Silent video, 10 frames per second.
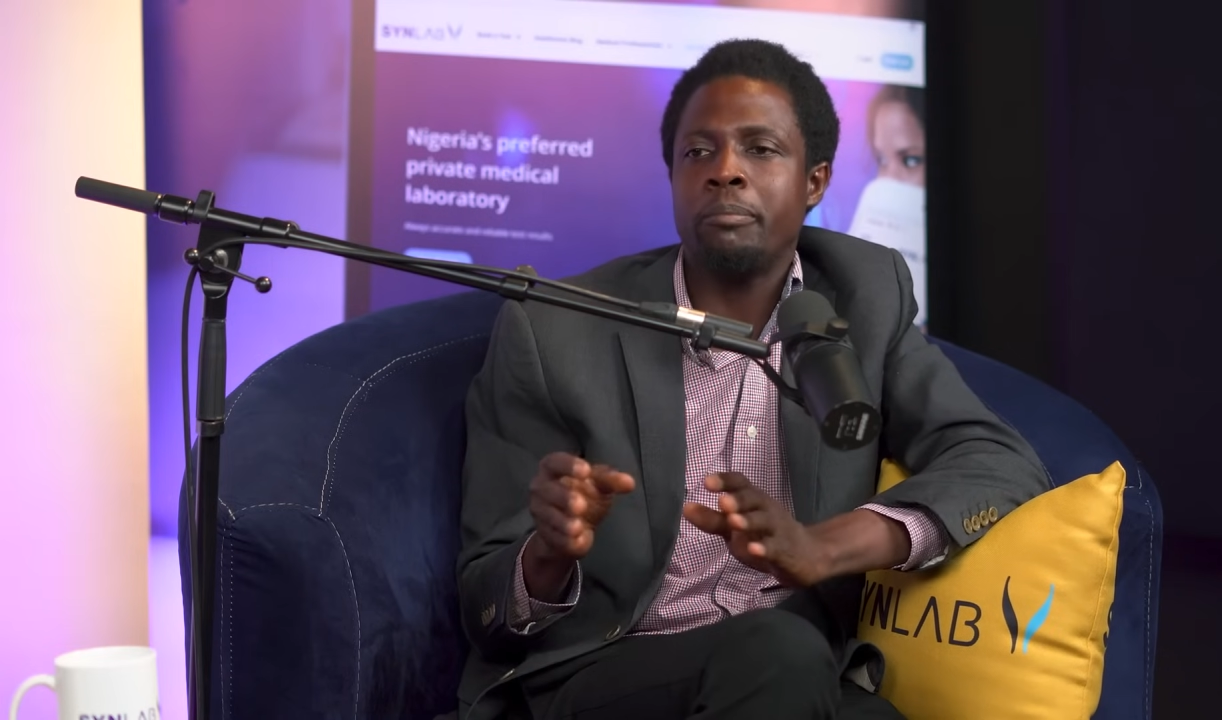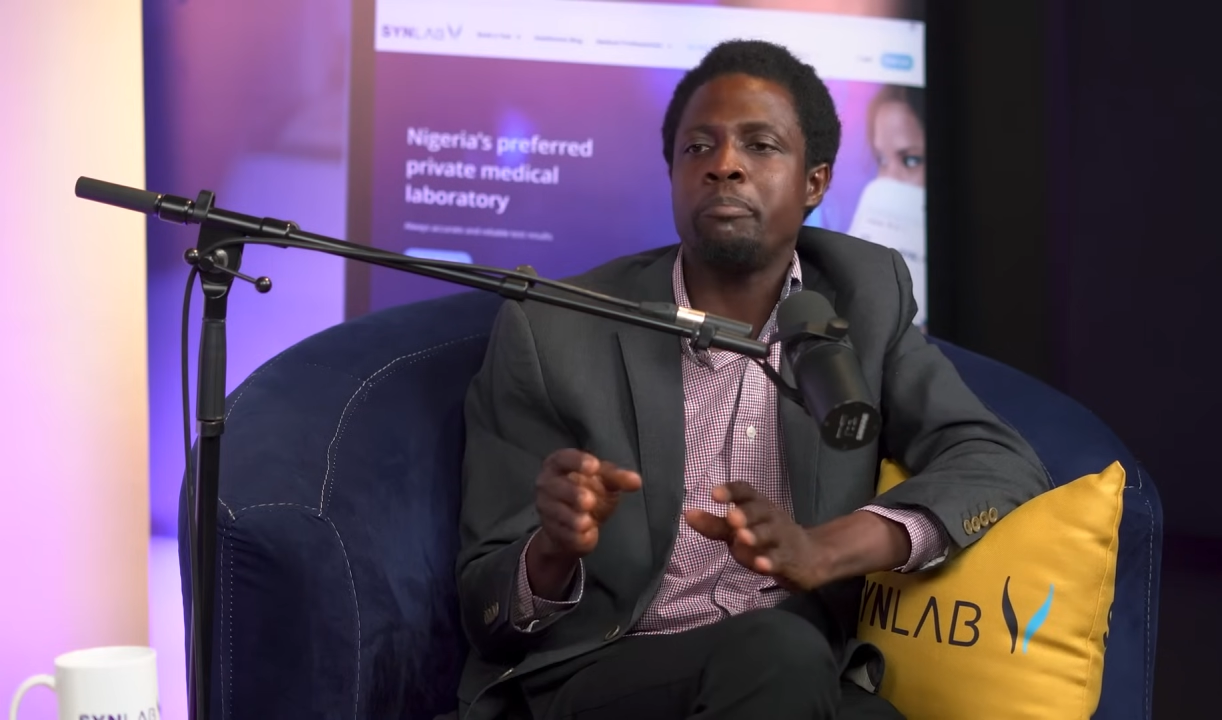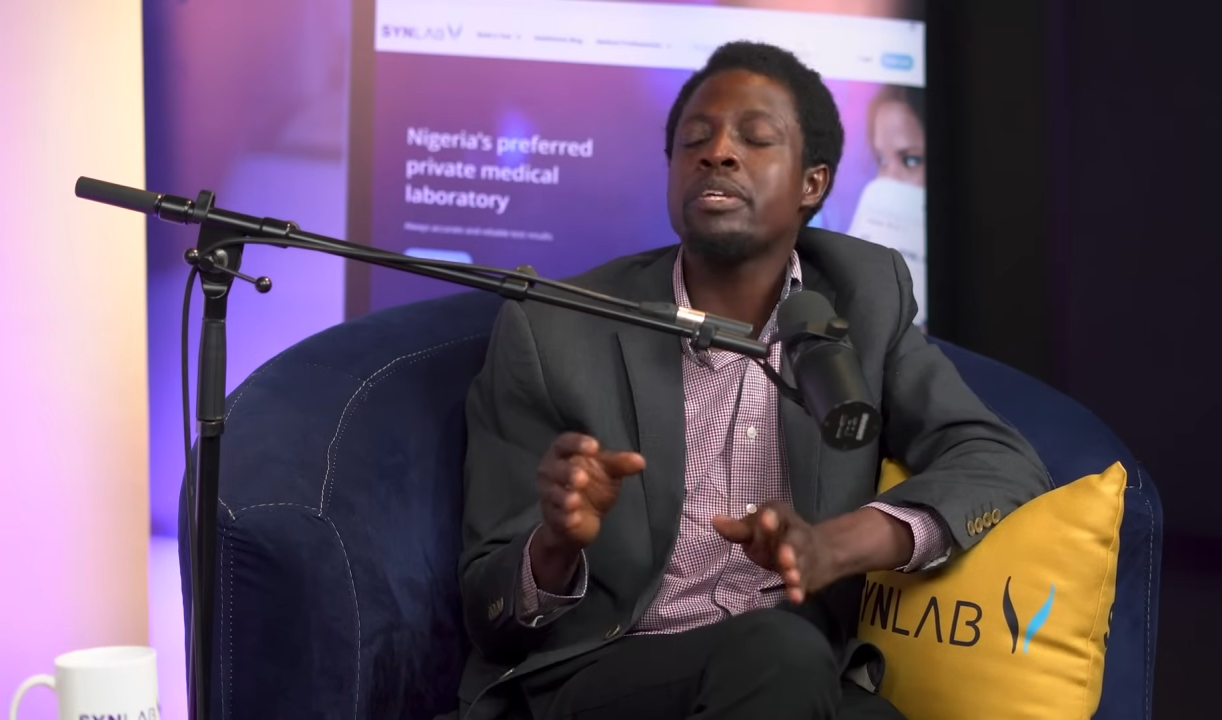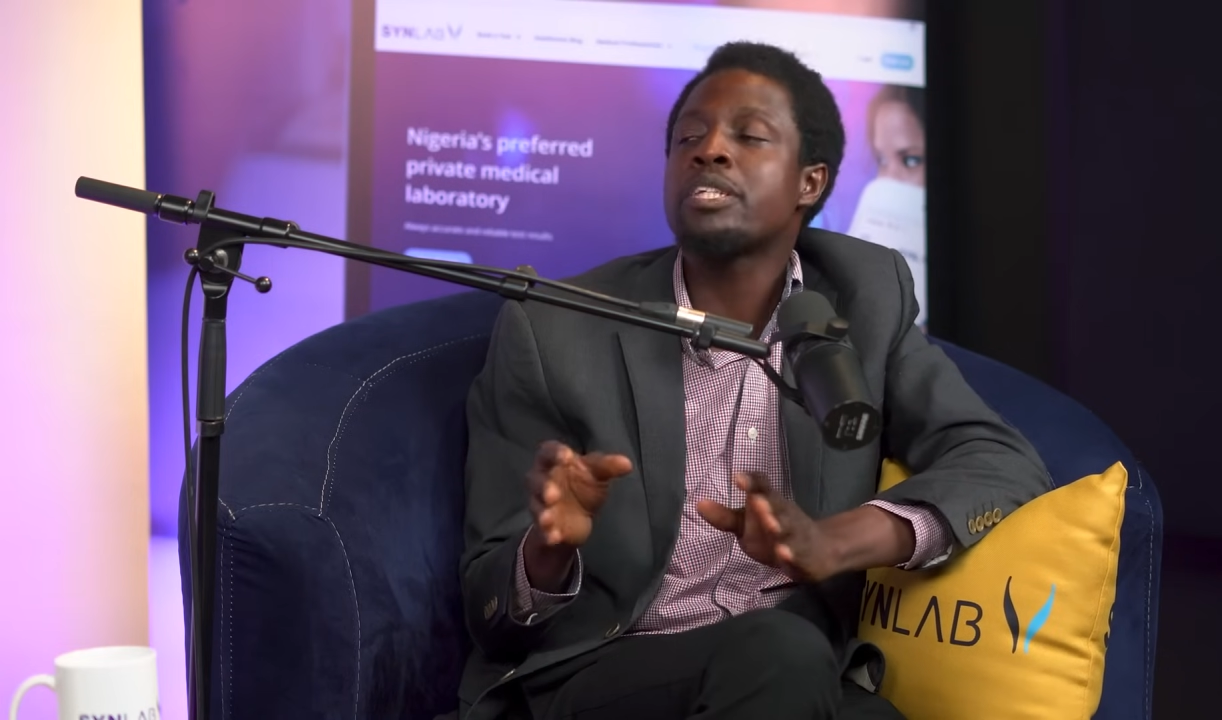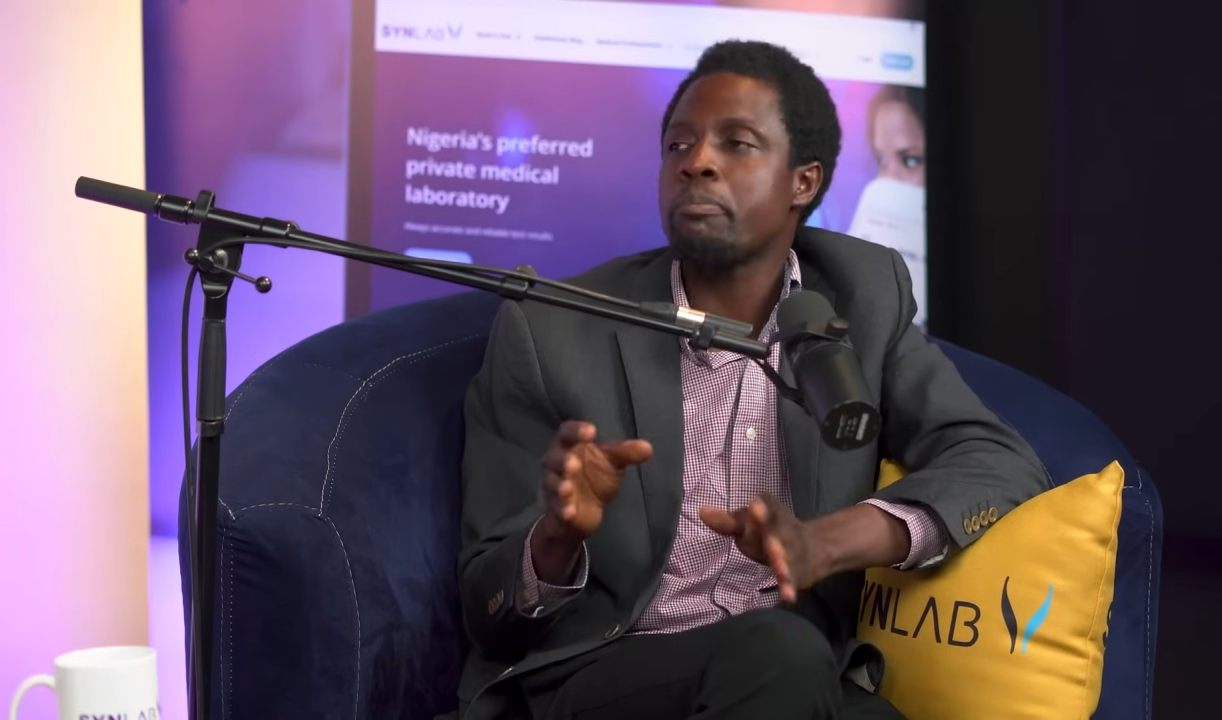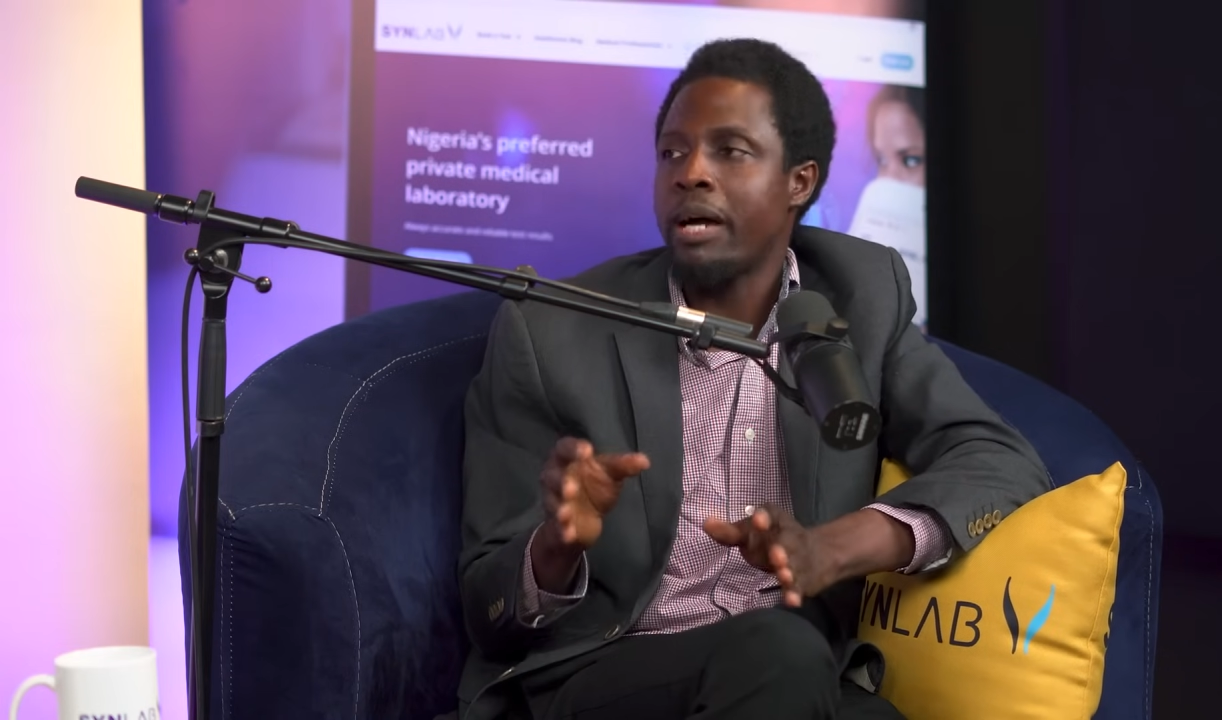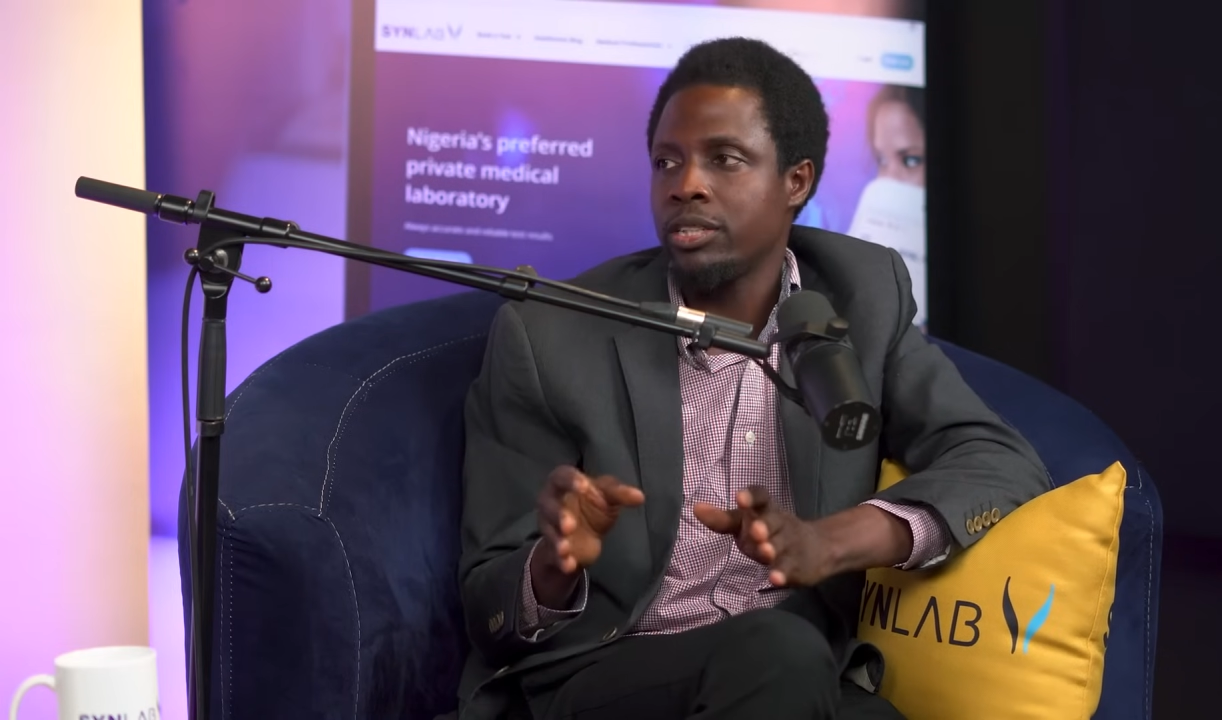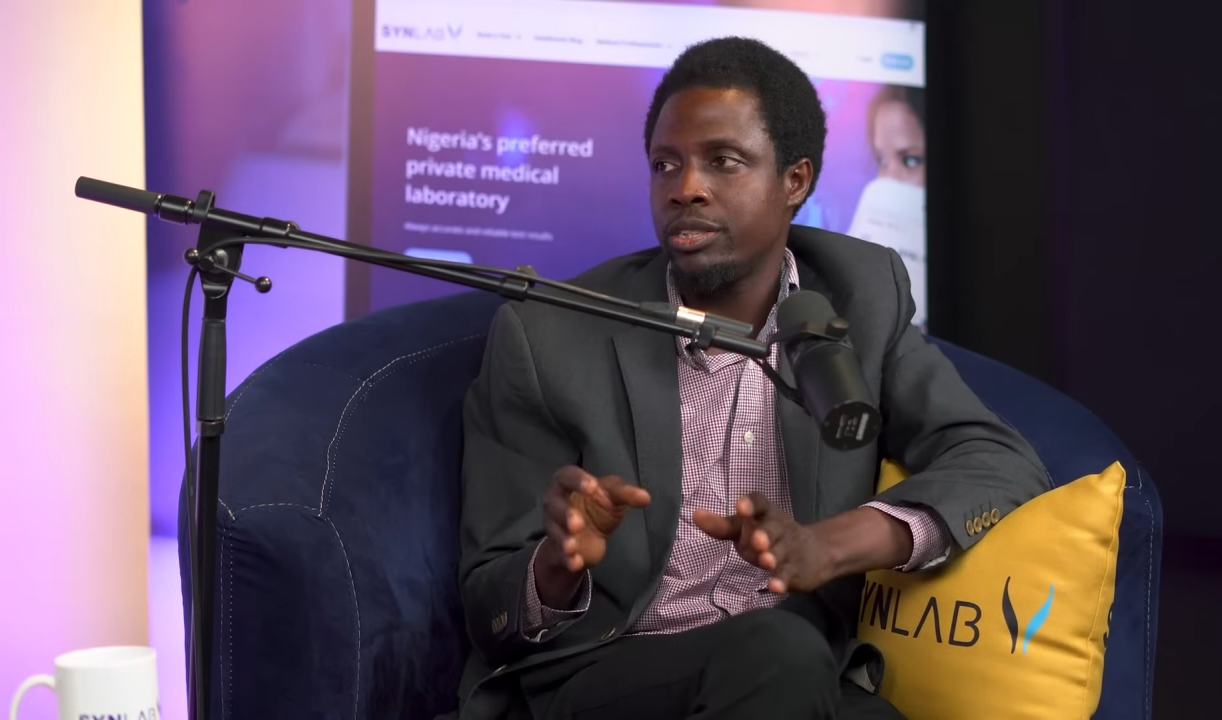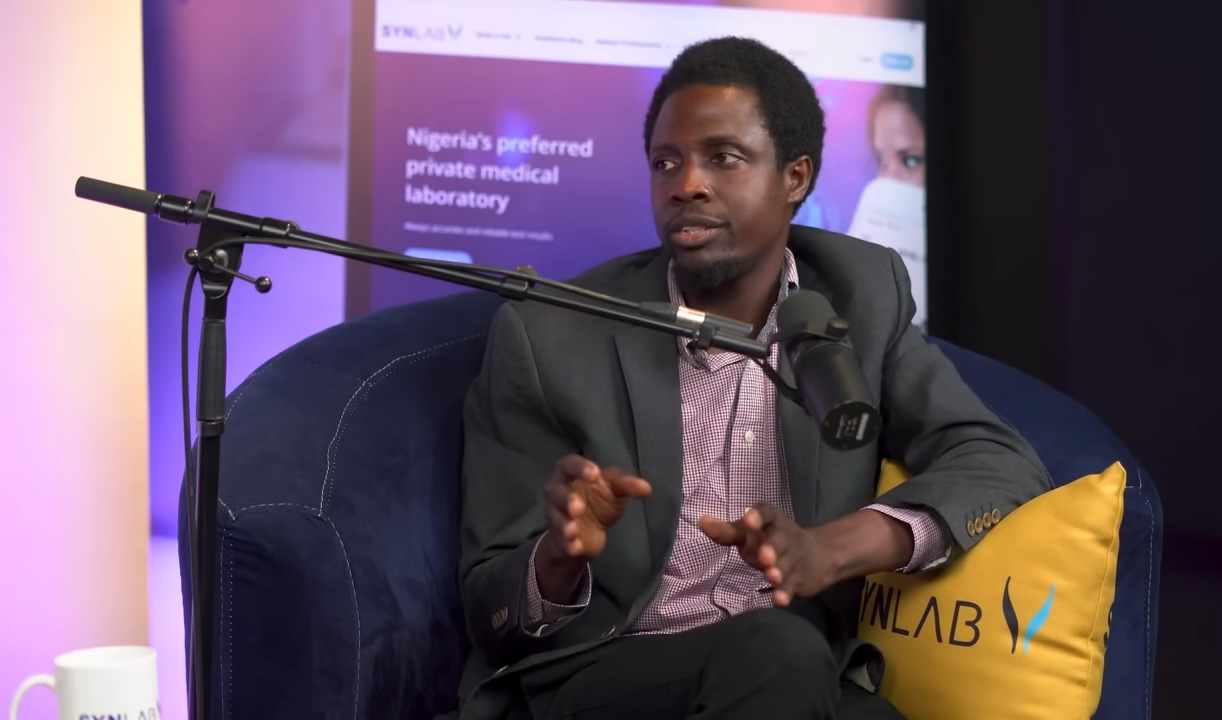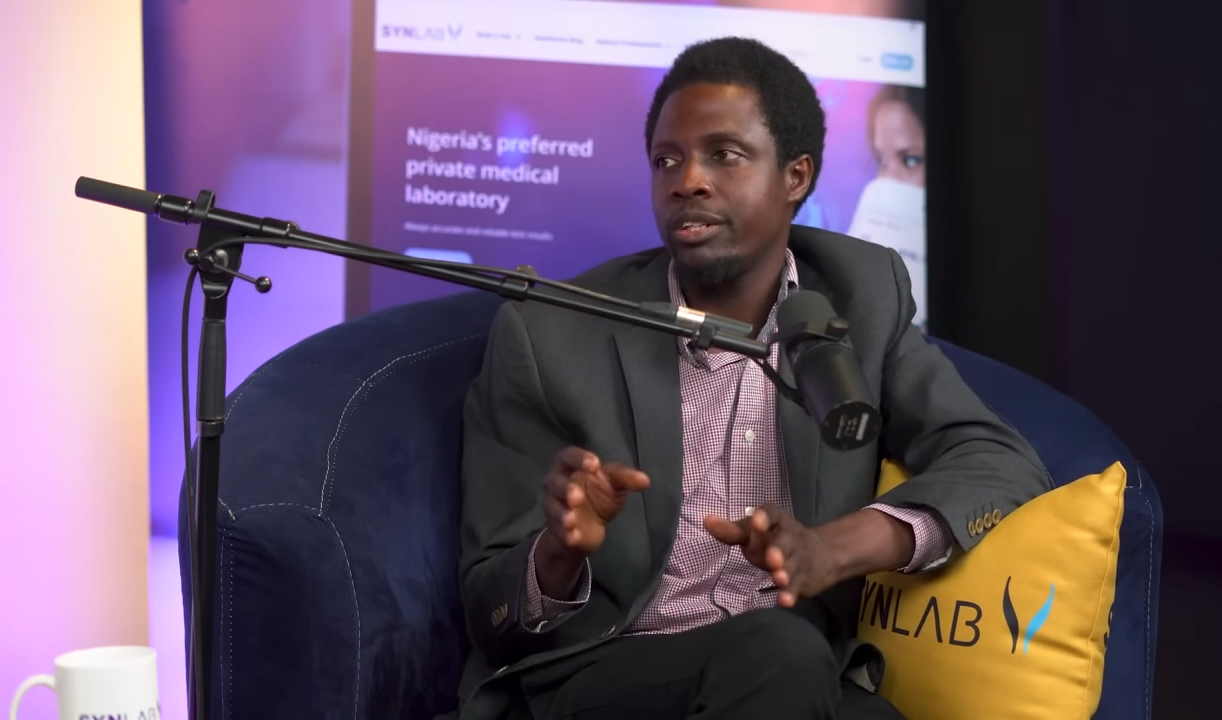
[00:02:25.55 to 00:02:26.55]

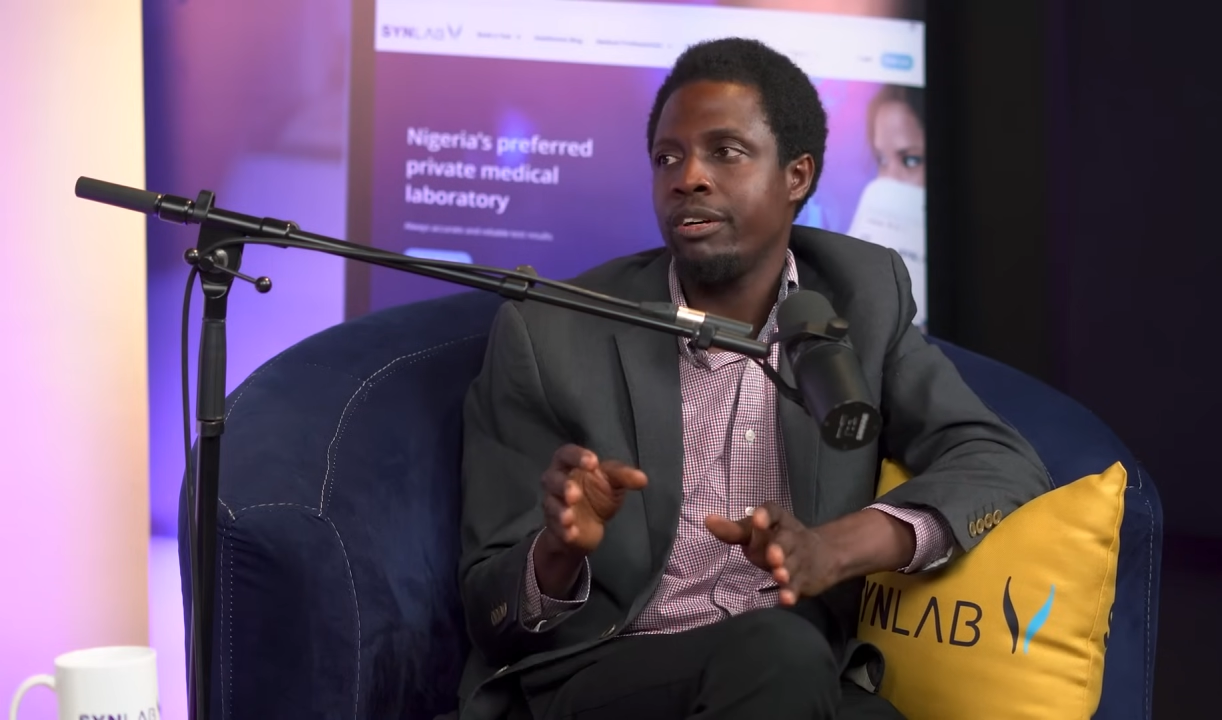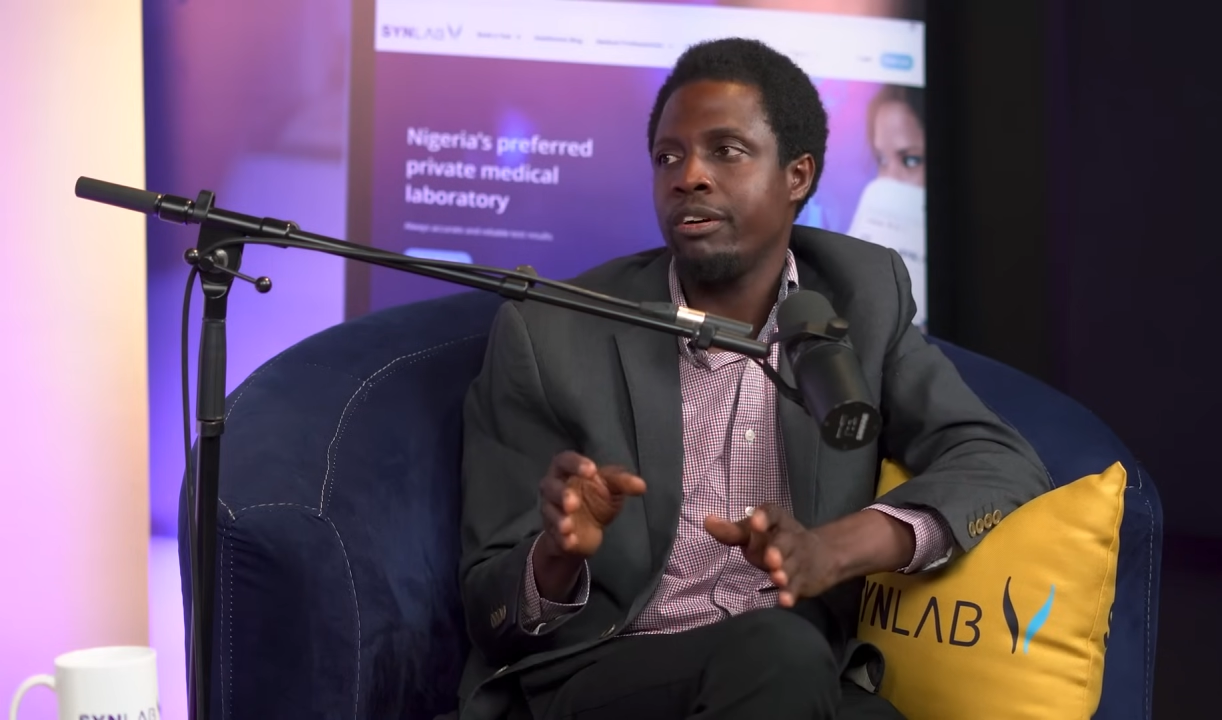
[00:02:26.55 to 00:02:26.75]
mismatch